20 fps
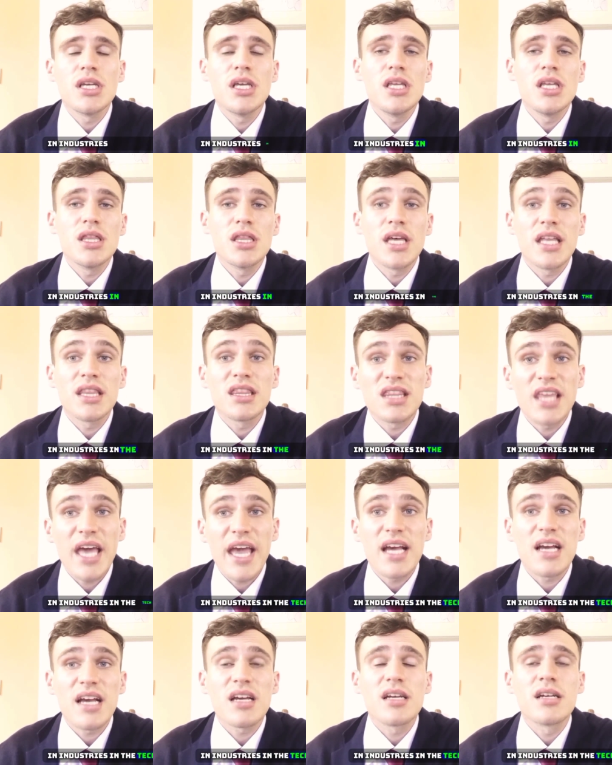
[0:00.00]
in the
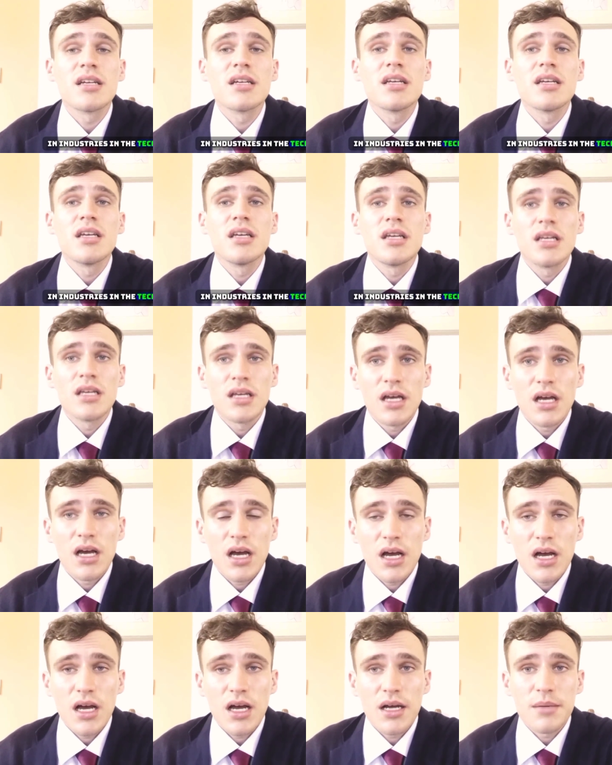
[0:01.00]
tech,
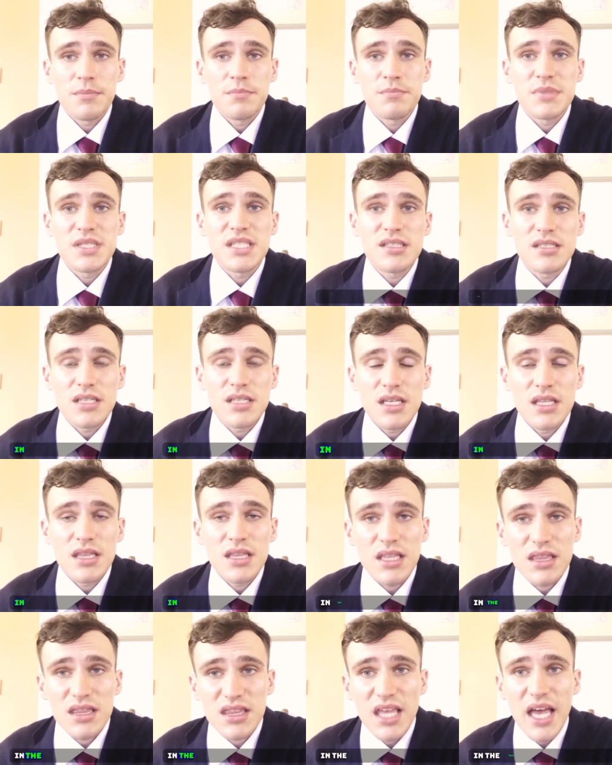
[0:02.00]
um, in
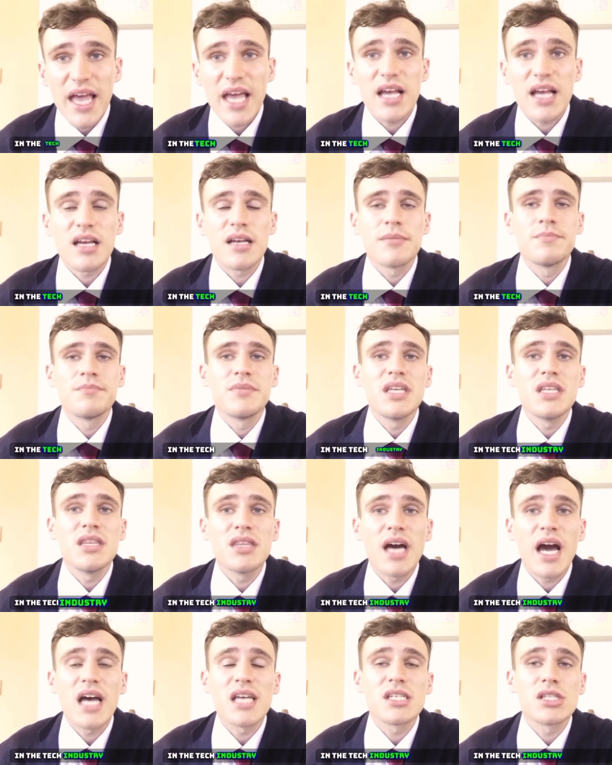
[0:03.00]
the tech
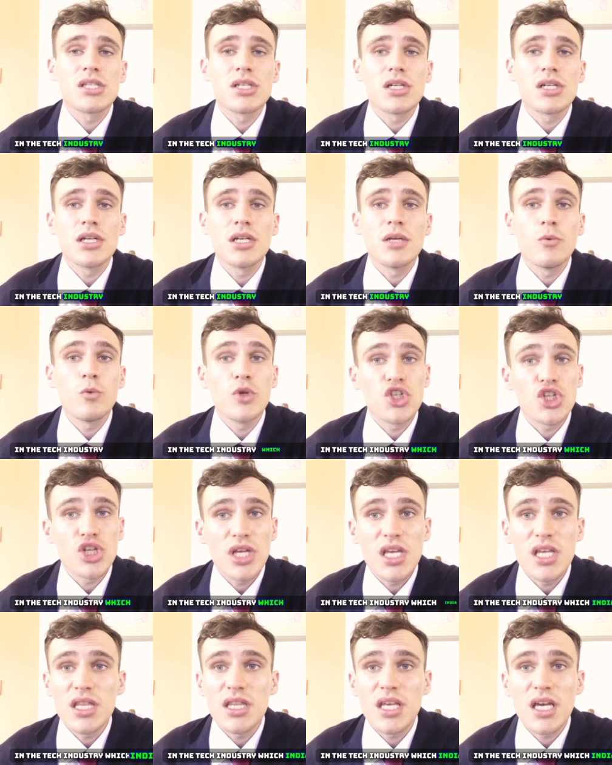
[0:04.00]
industry, which
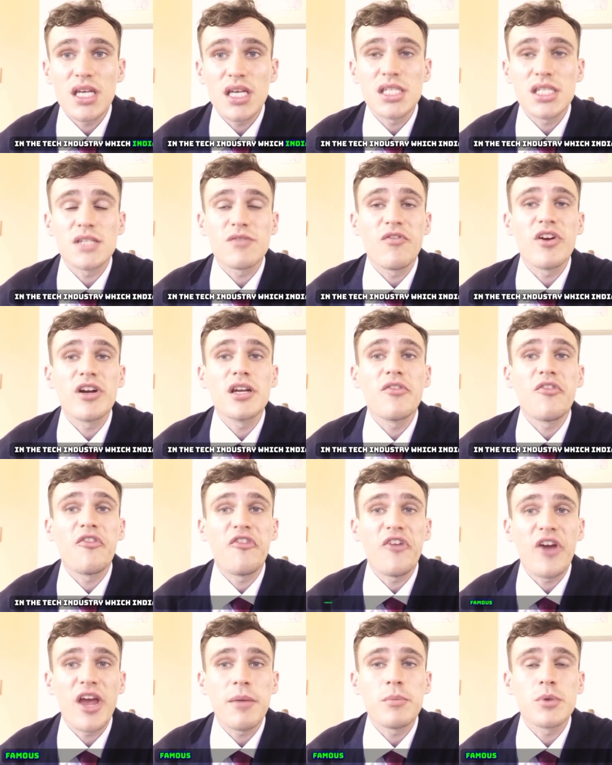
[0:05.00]
India is very
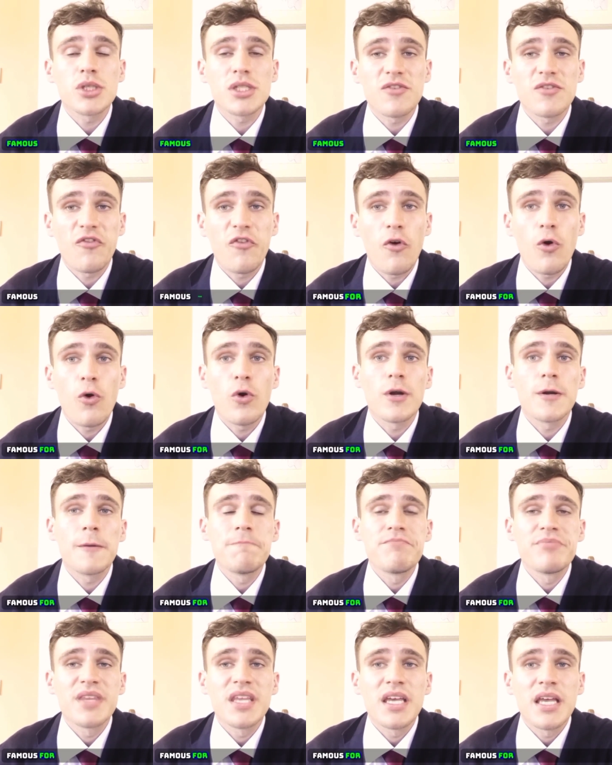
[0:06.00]
famous for.